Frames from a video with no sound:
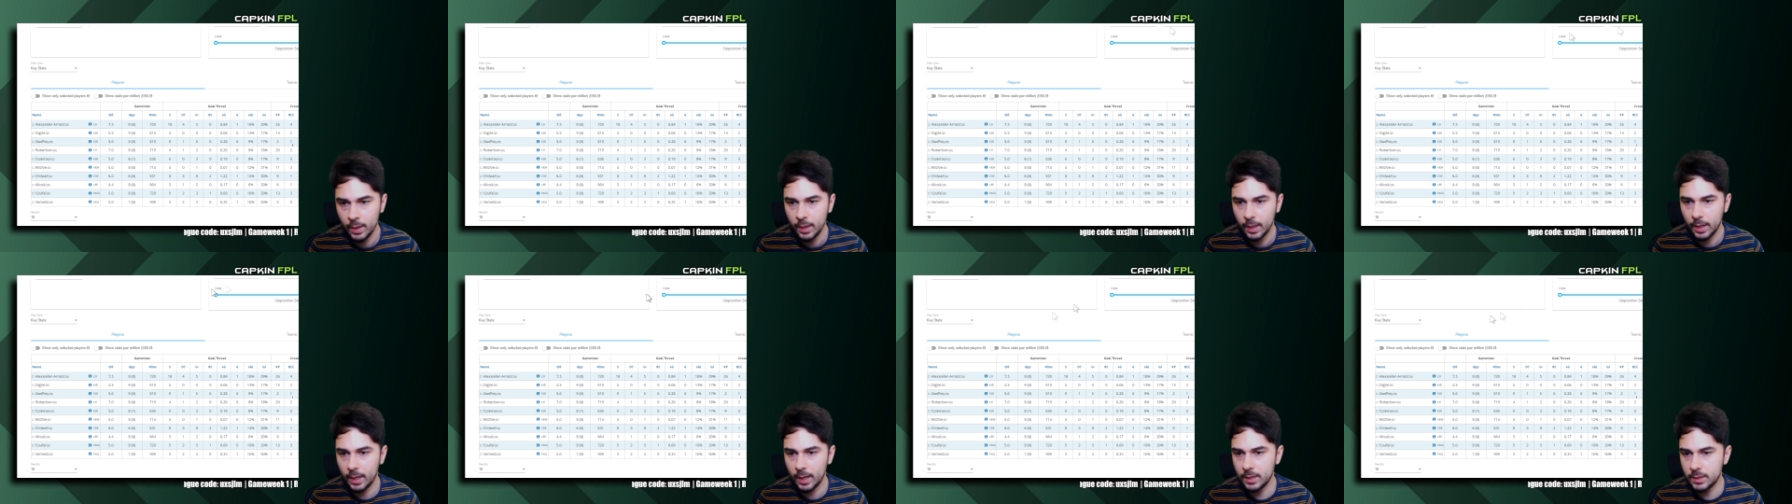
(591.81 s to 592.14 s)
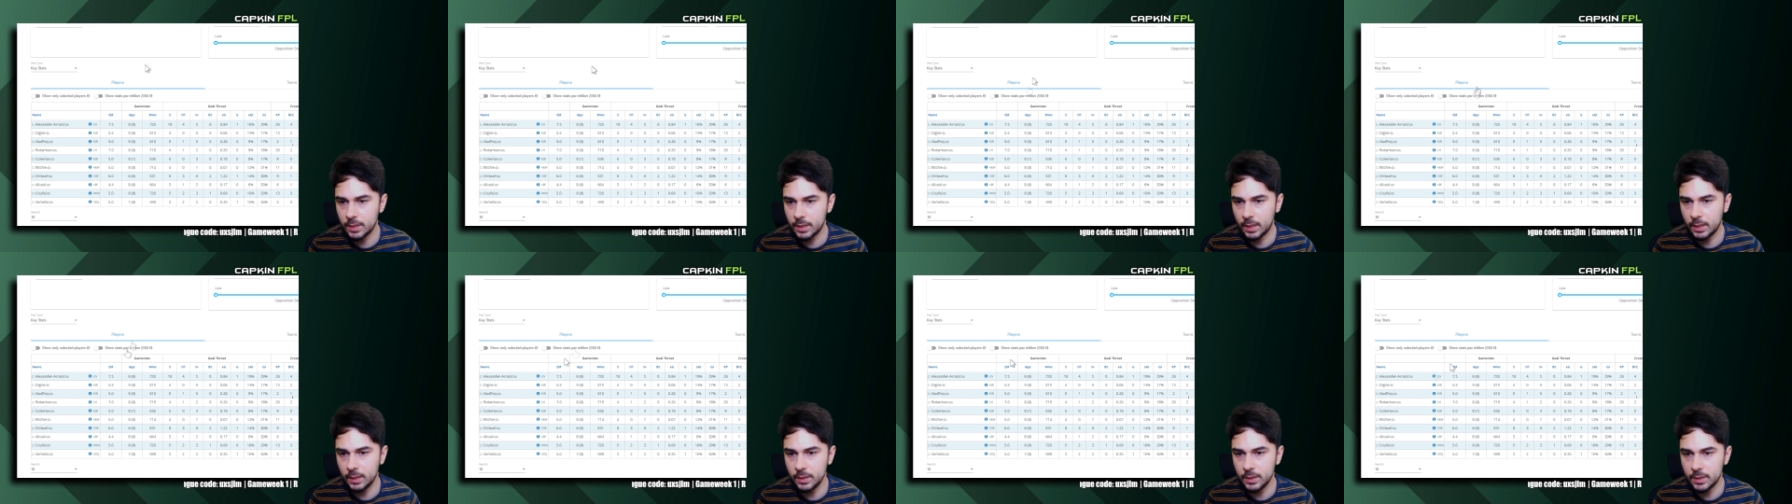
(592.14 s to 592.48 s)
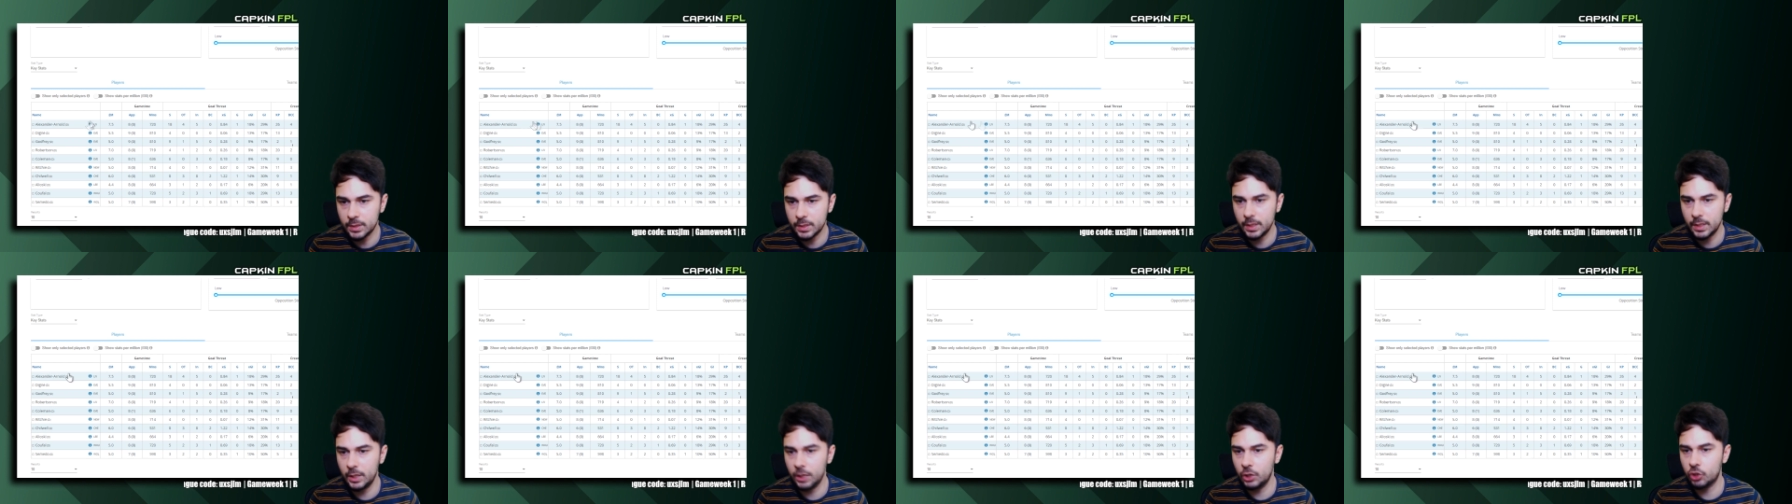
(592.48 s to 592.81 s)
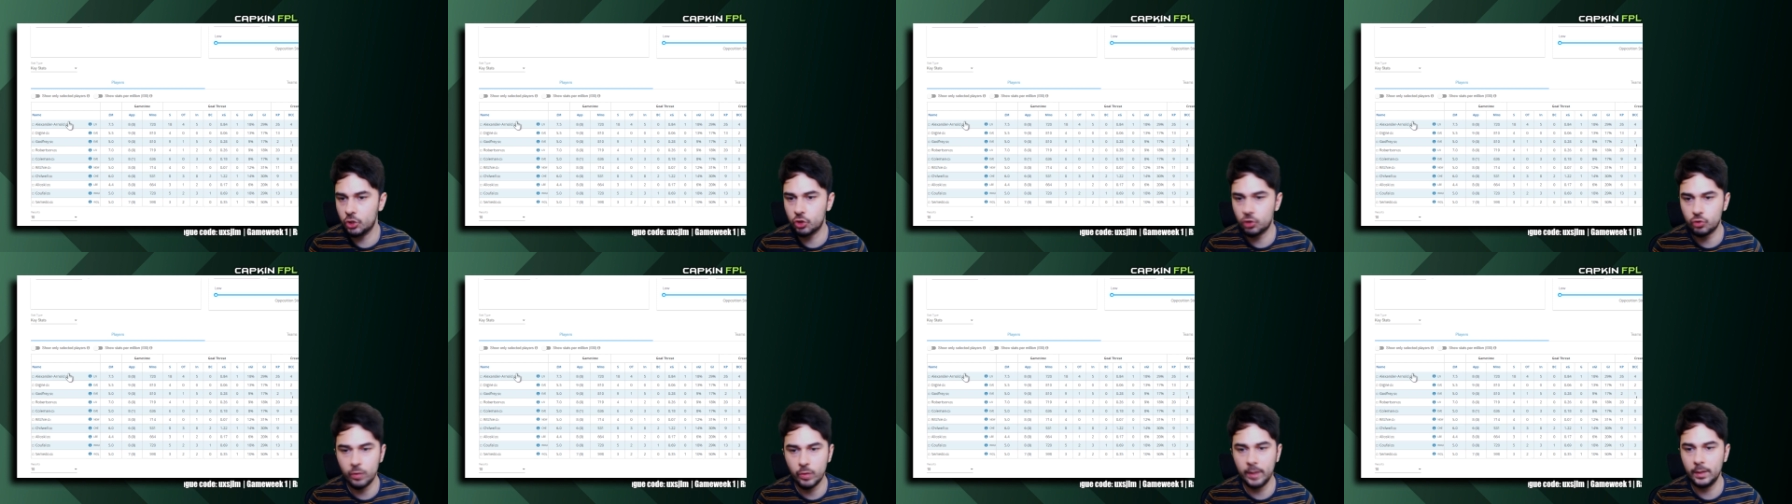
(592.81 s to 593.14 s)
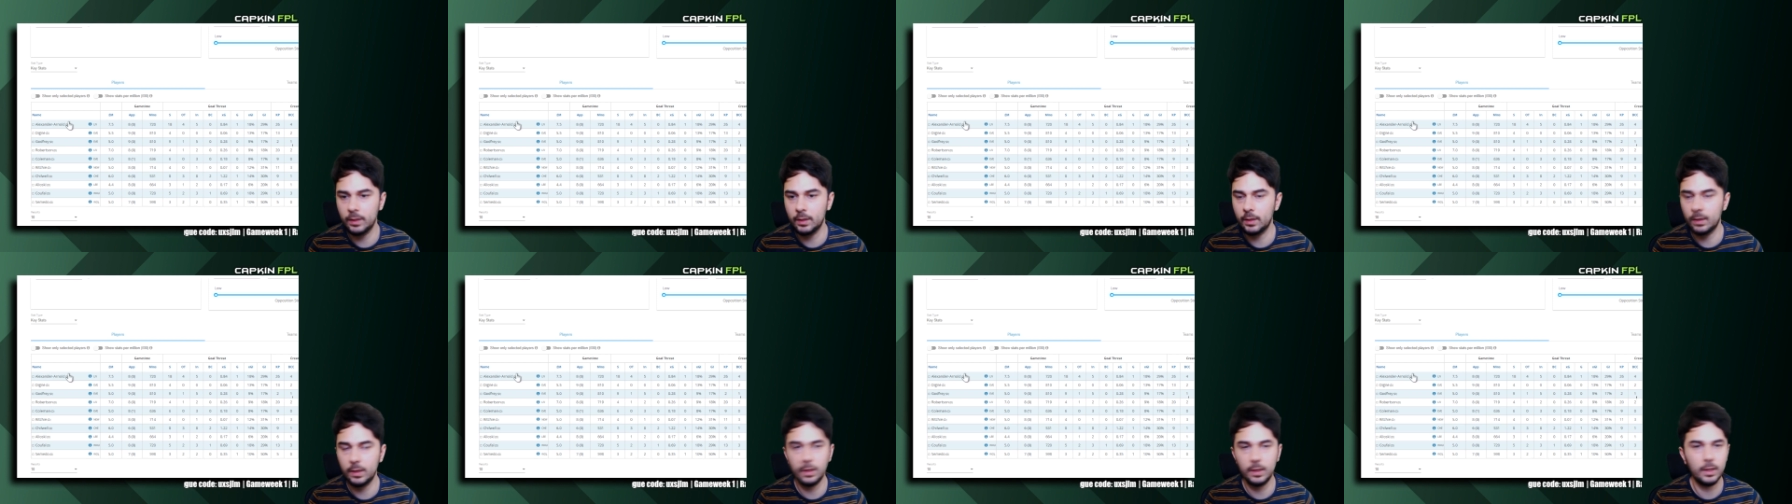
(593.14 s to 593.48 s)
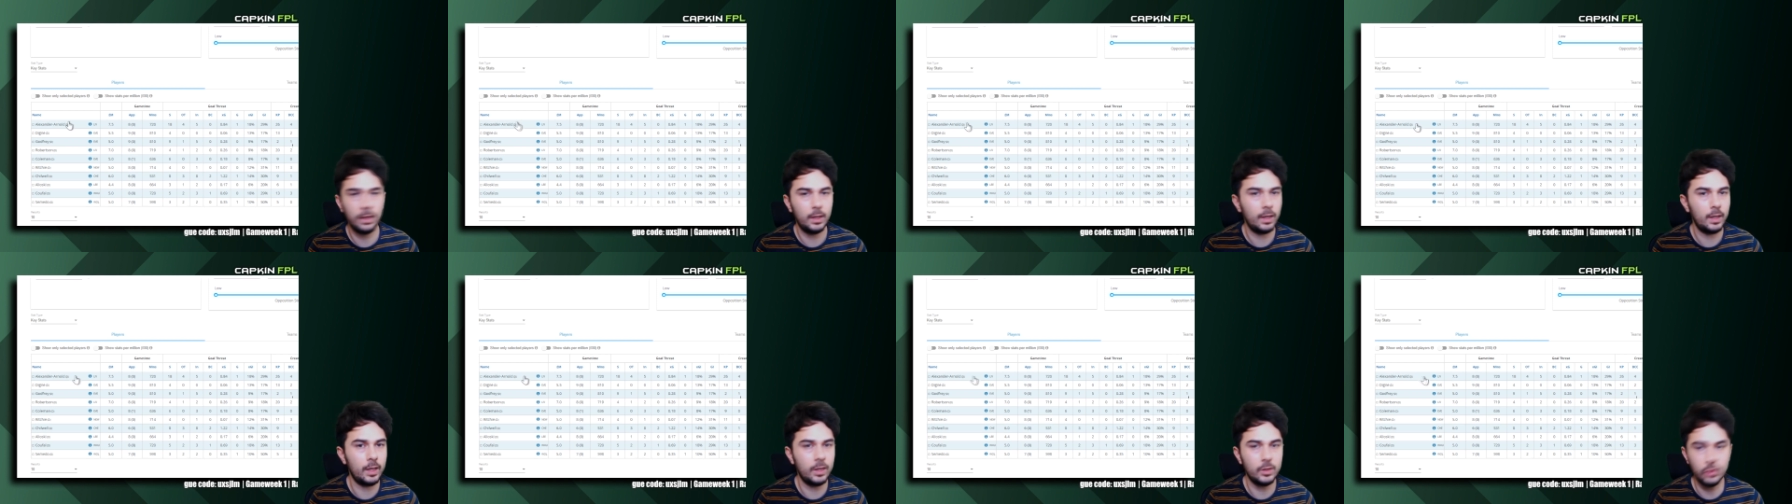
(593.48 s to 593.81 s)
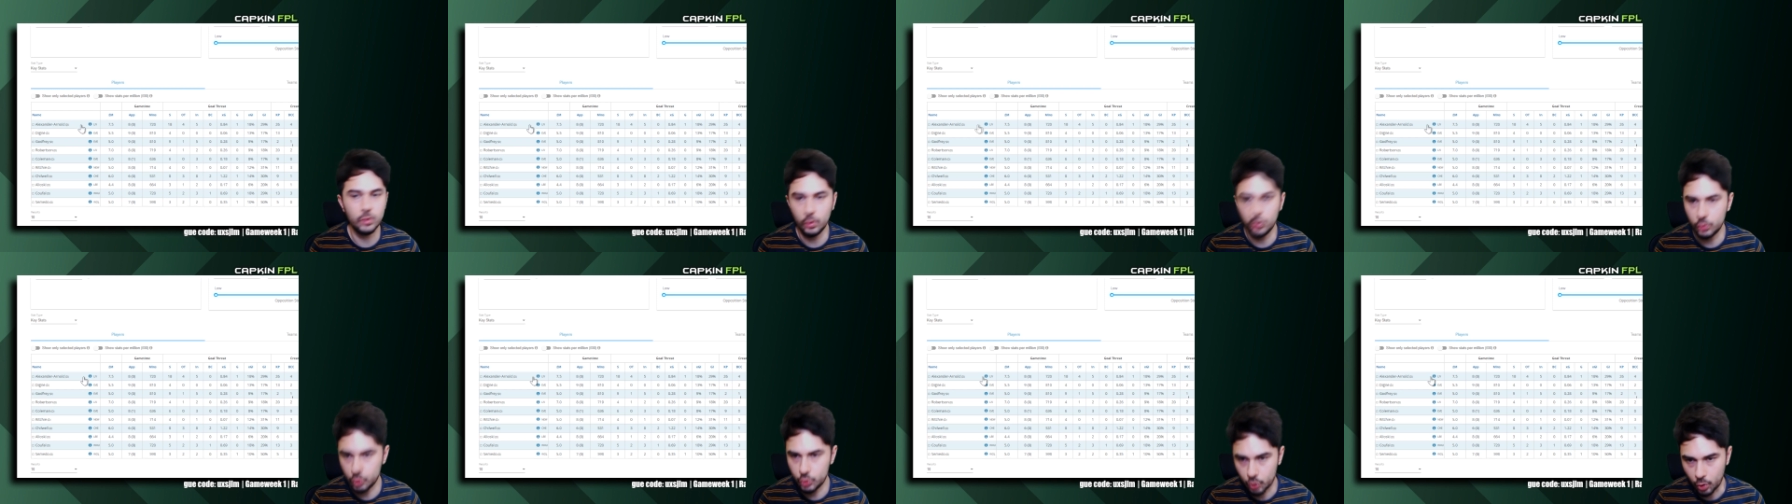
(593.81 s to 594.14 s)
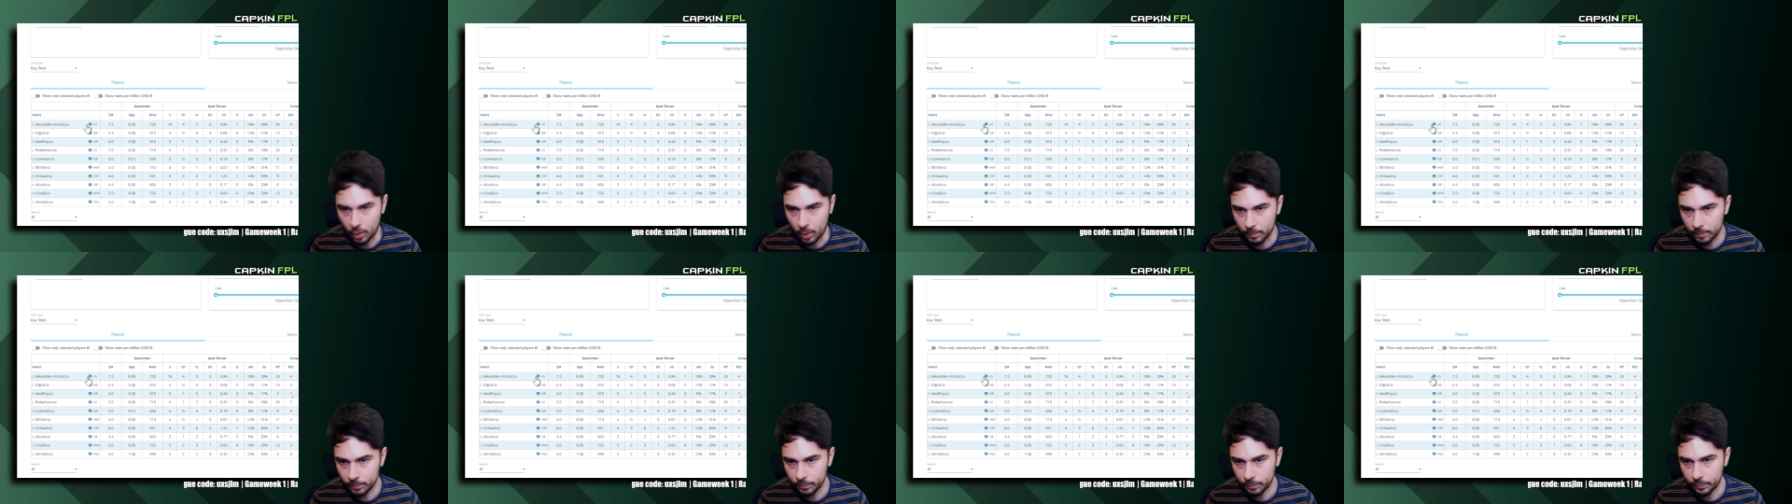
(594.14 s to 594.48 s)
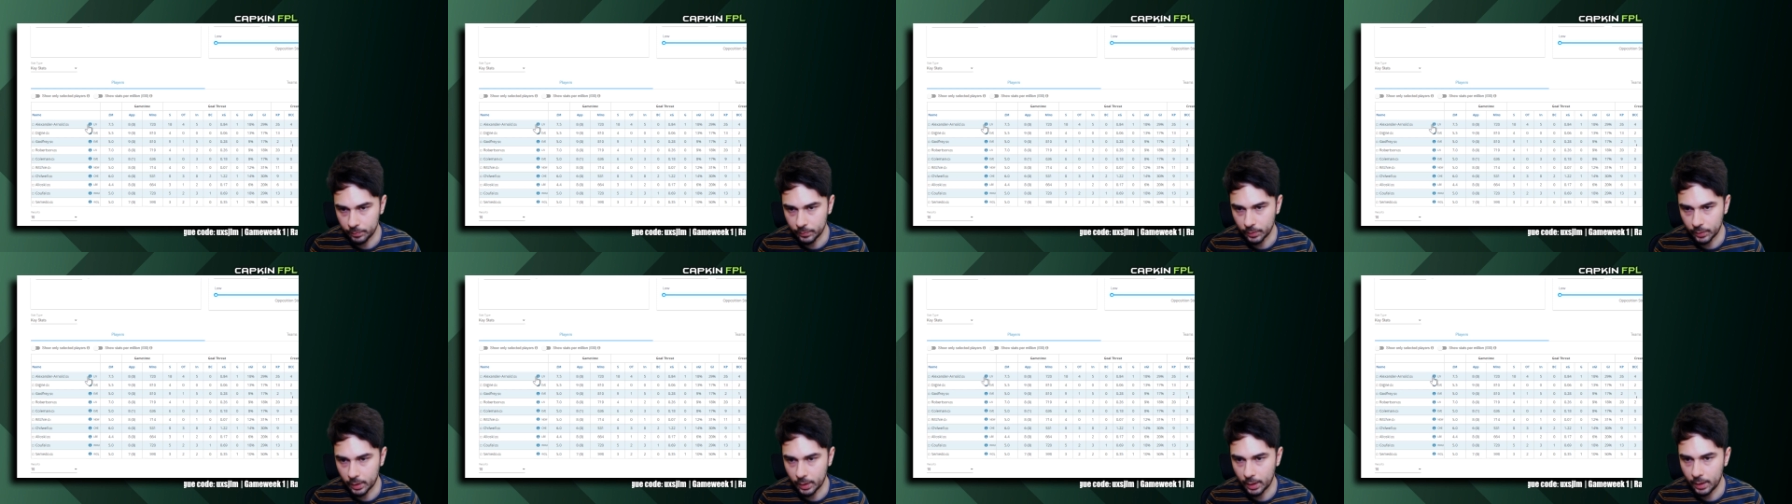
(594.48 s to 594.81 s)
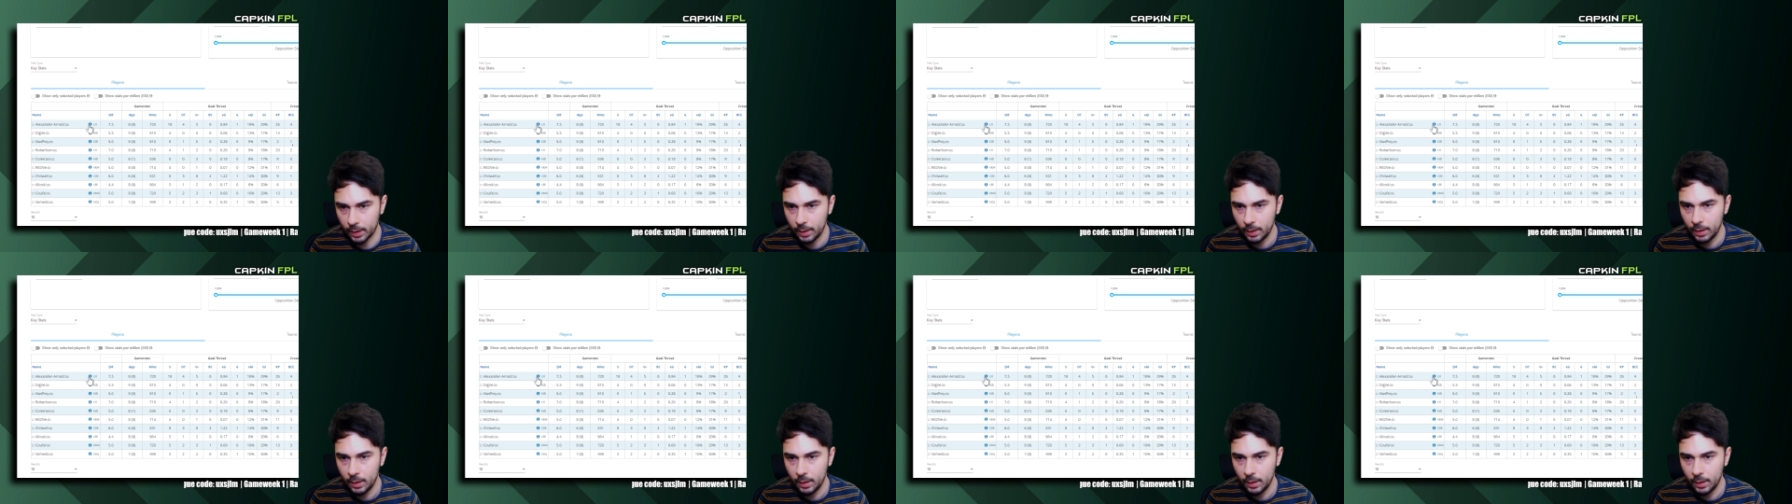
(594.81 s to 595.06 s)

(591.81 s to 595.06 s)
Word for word: And as you can see, Trent is on top, okay?